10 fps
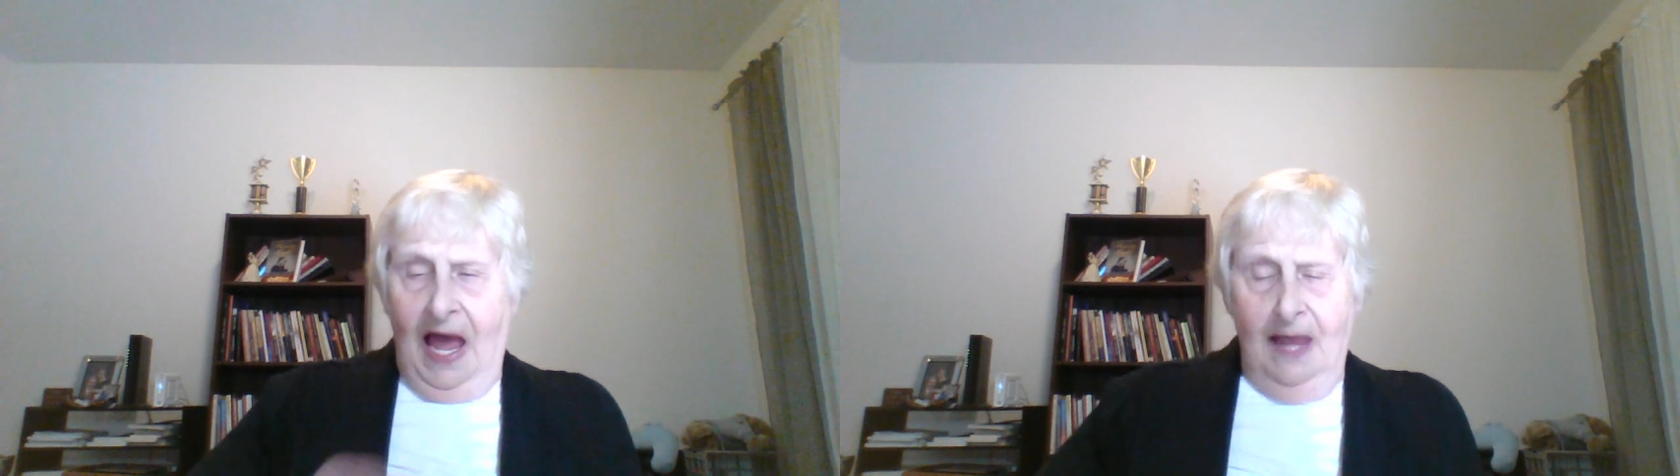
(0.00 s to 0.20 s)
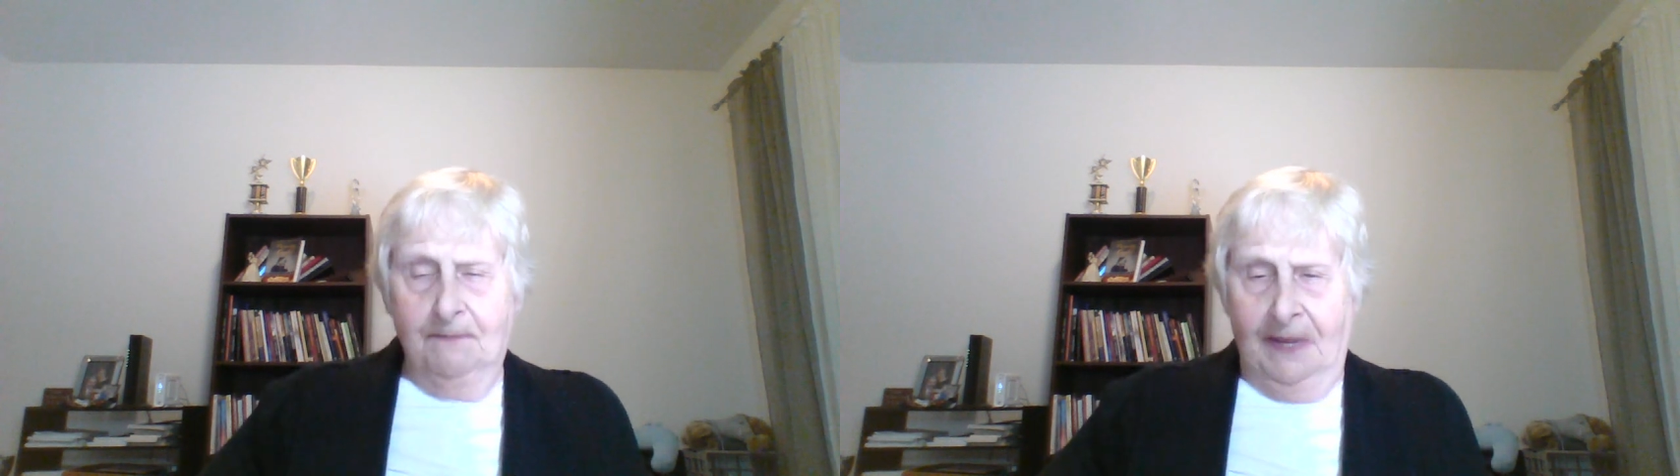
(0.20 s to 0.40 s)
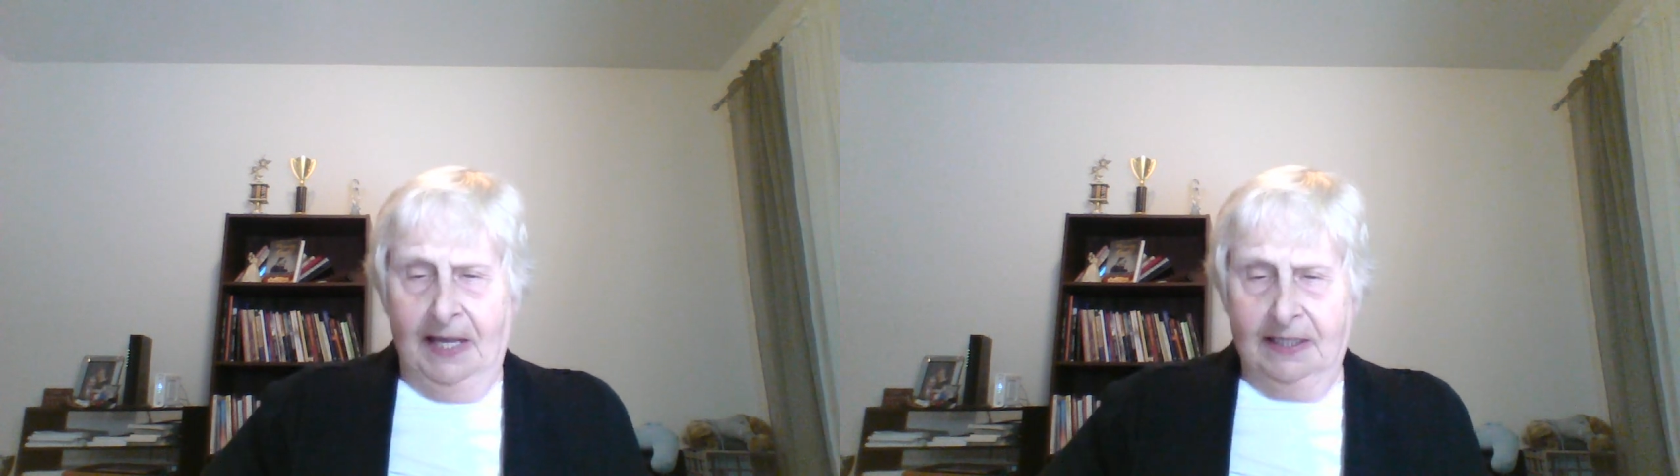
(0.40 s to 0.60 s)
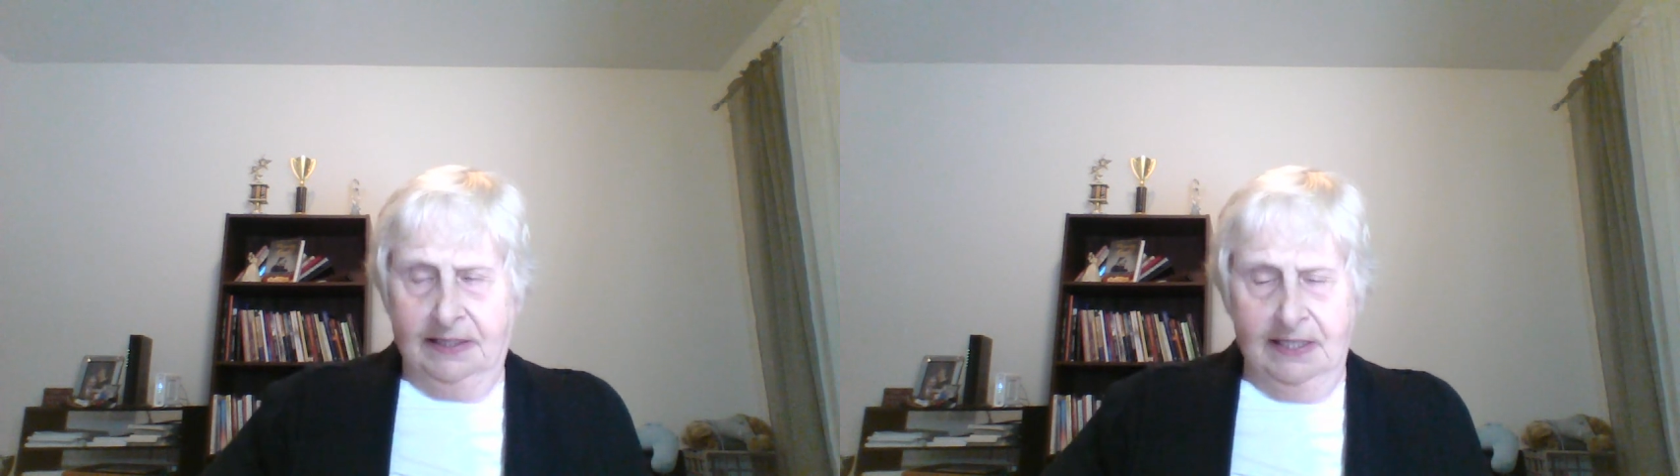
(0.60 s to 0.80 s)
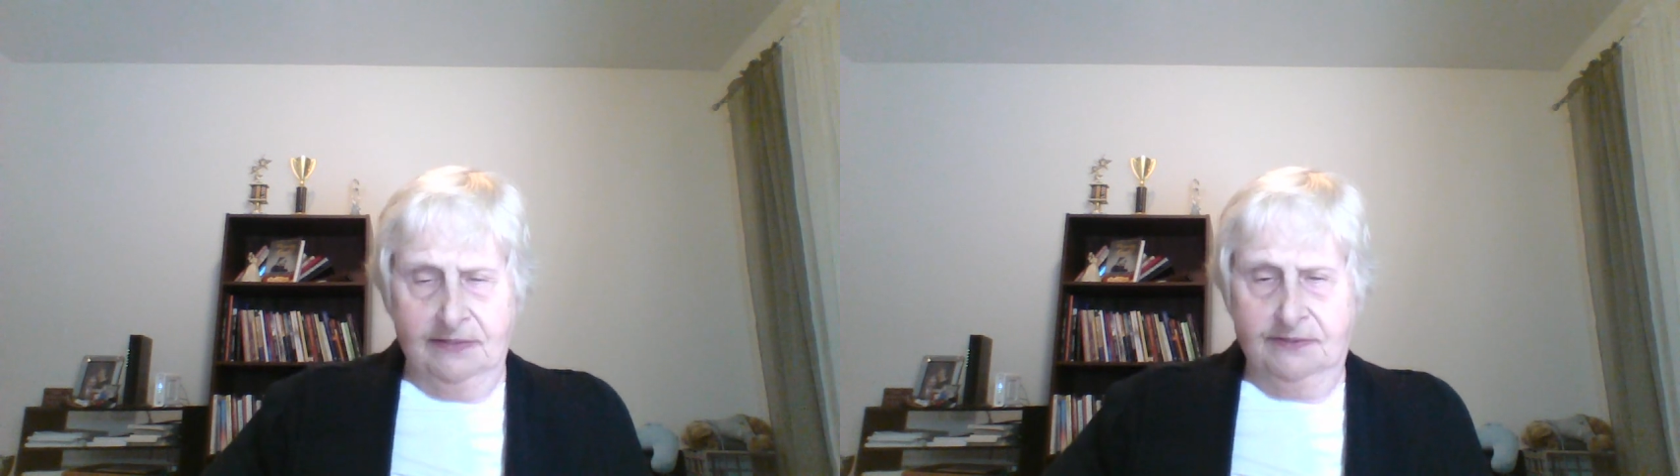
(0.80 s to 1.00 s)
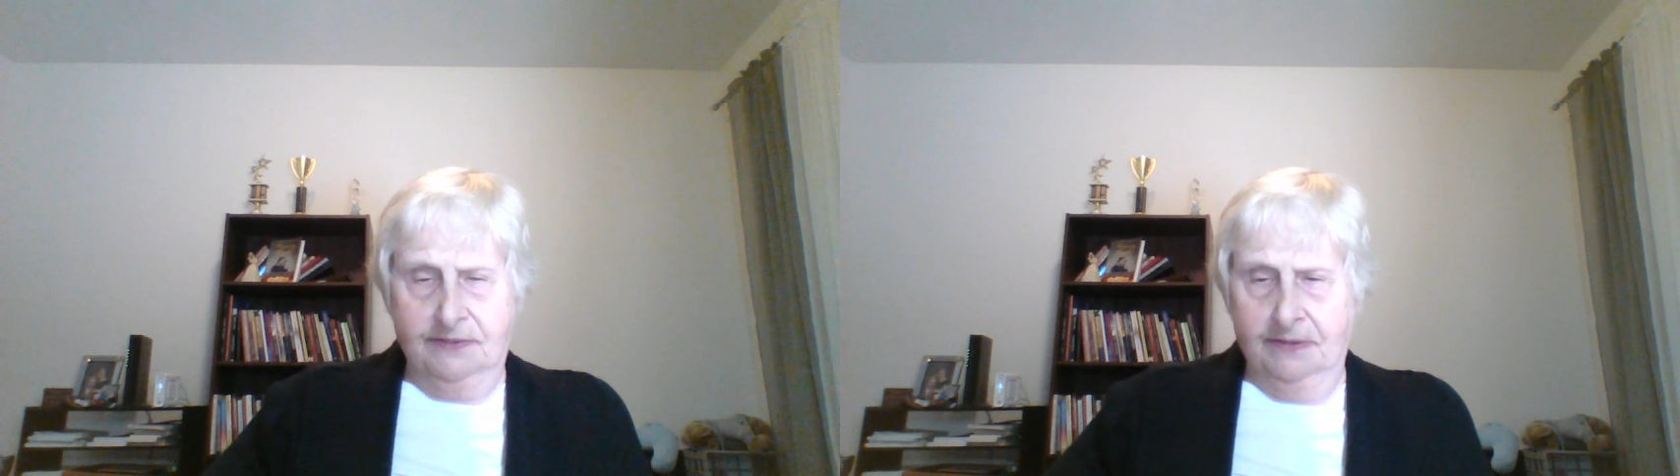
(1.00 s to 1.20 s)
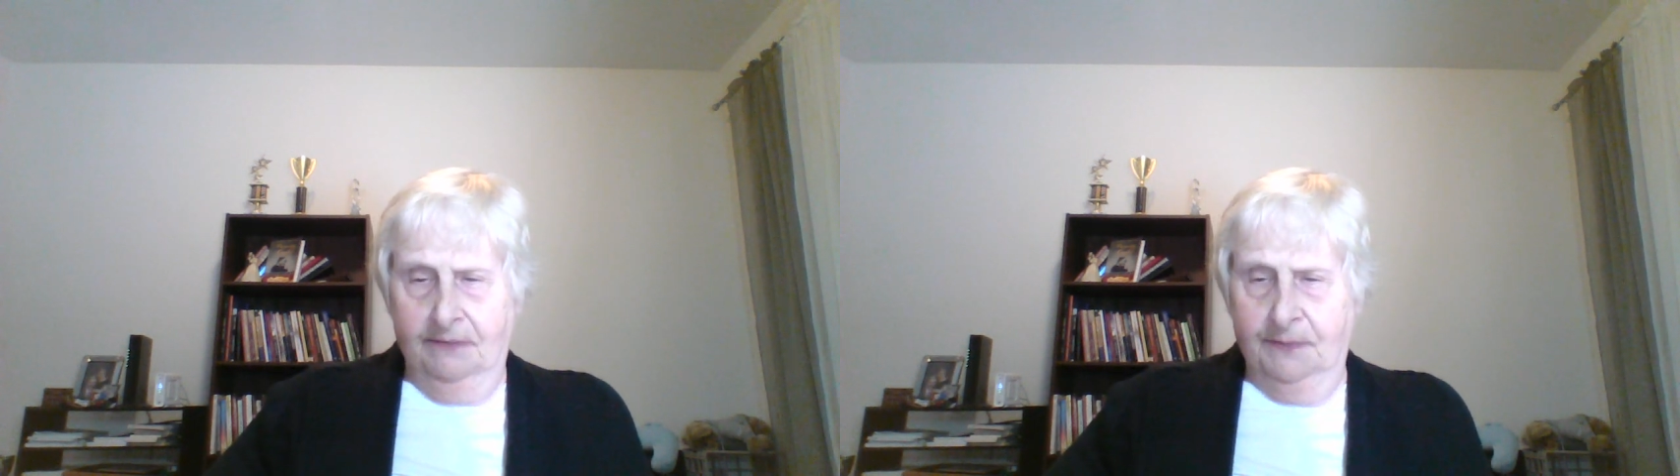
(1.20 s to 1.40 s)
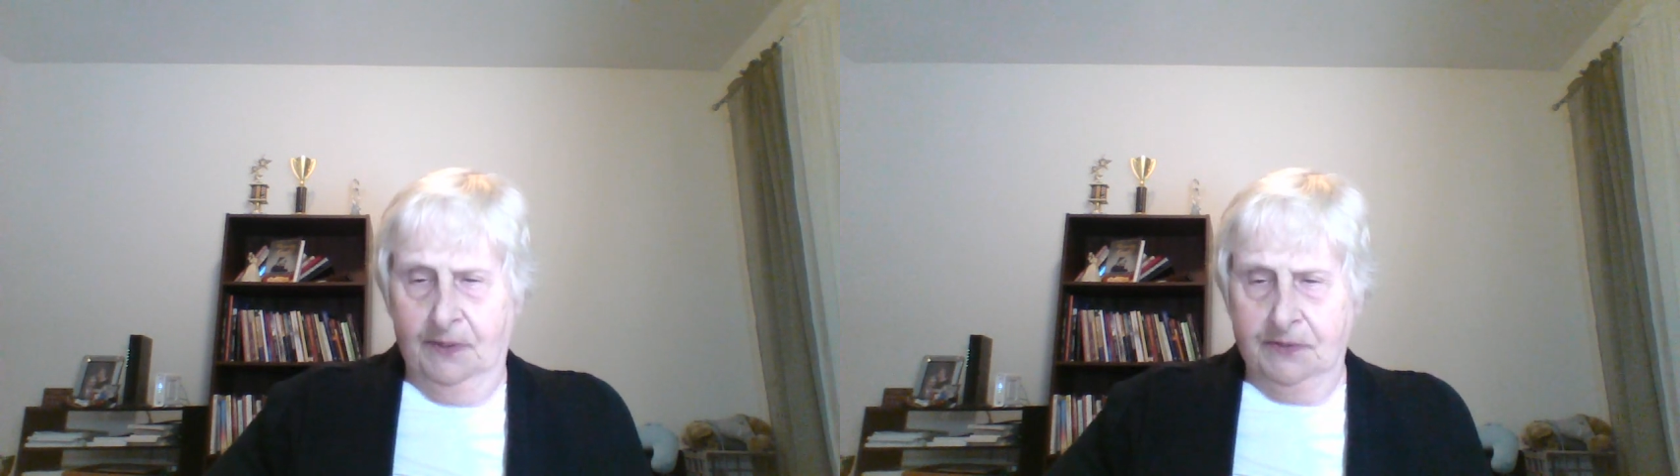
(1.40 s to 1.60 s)
I picked this
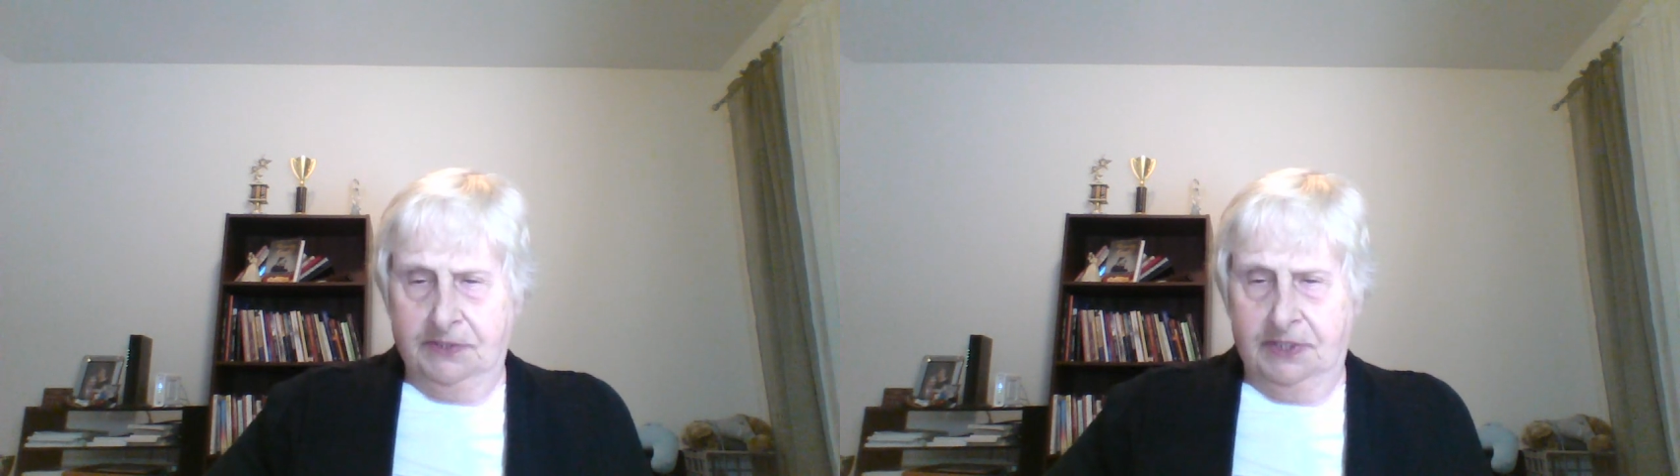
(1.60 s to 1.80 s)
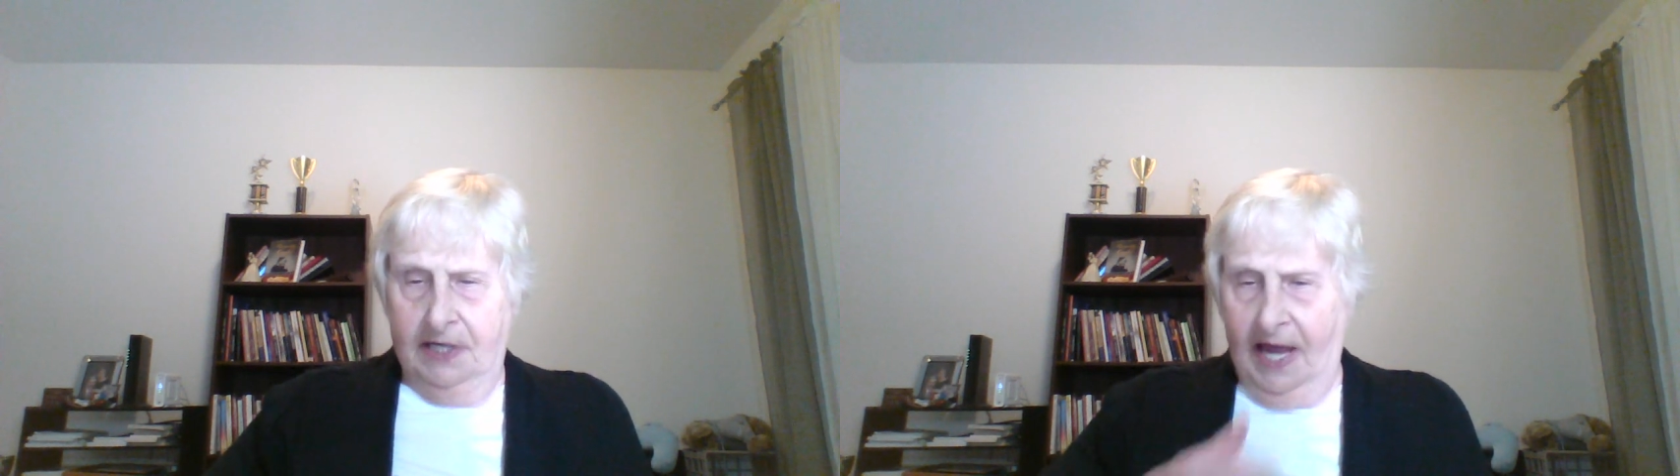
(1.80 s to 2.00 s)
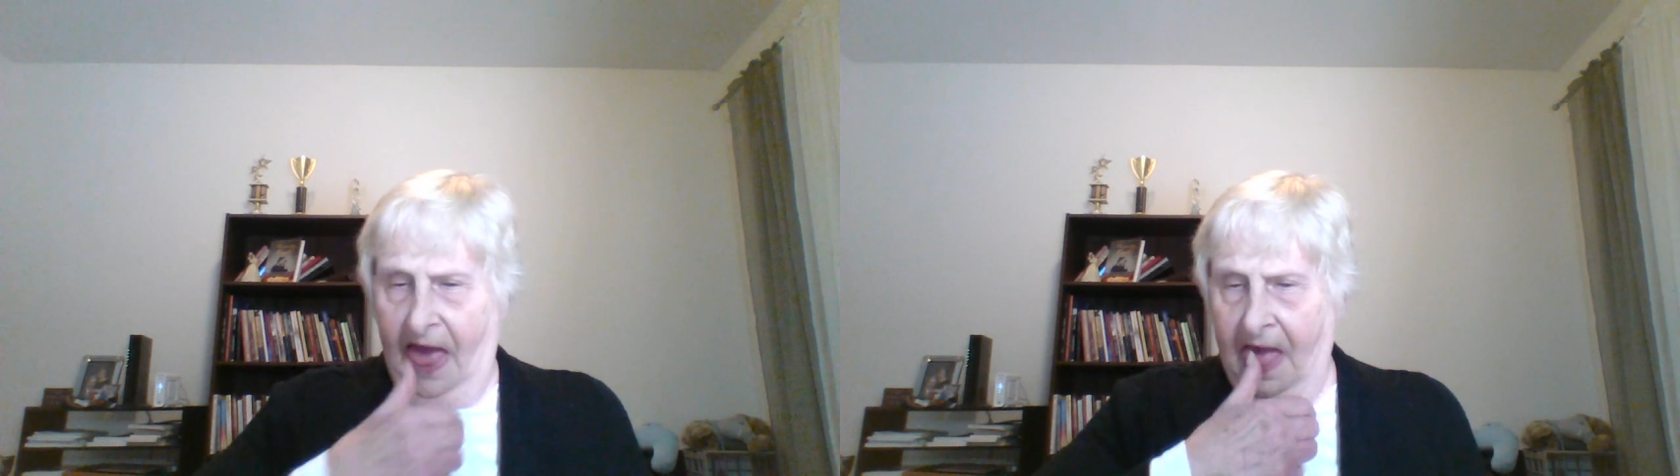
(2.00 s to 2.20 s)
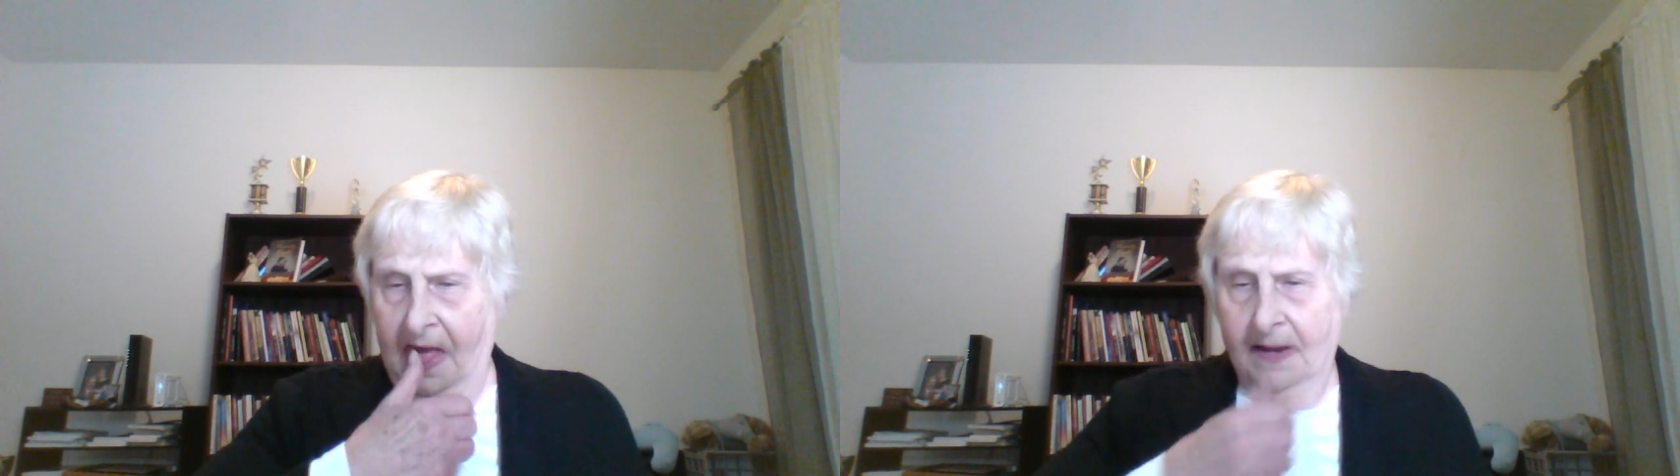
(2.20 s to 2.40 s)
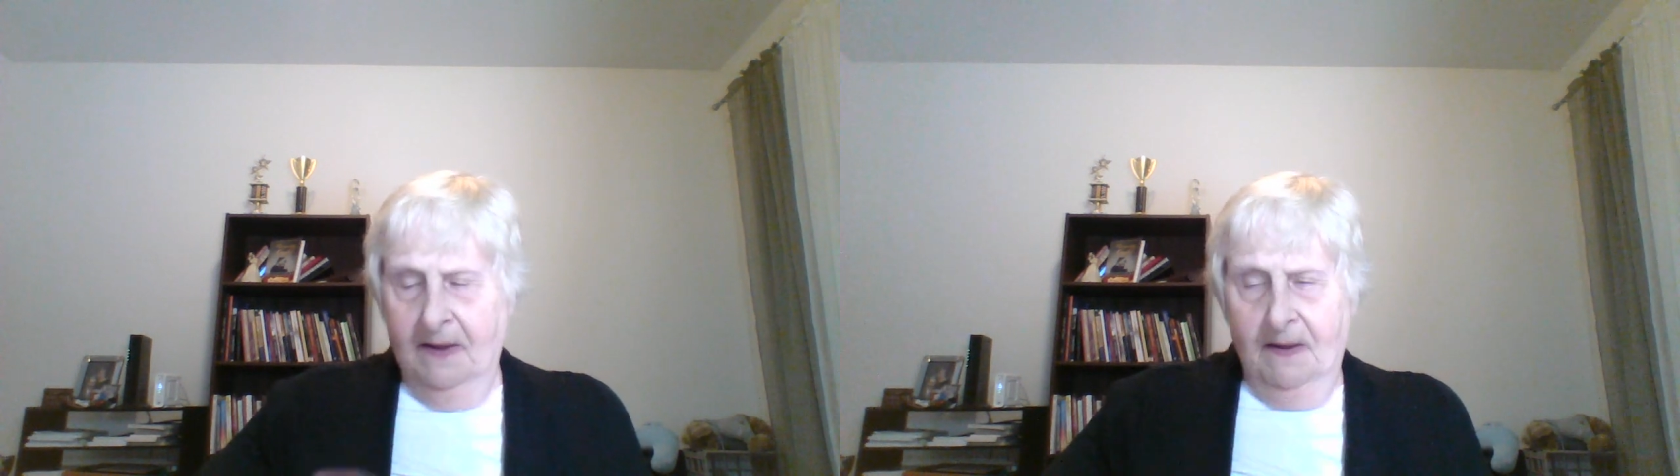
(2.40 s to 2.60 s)
verse today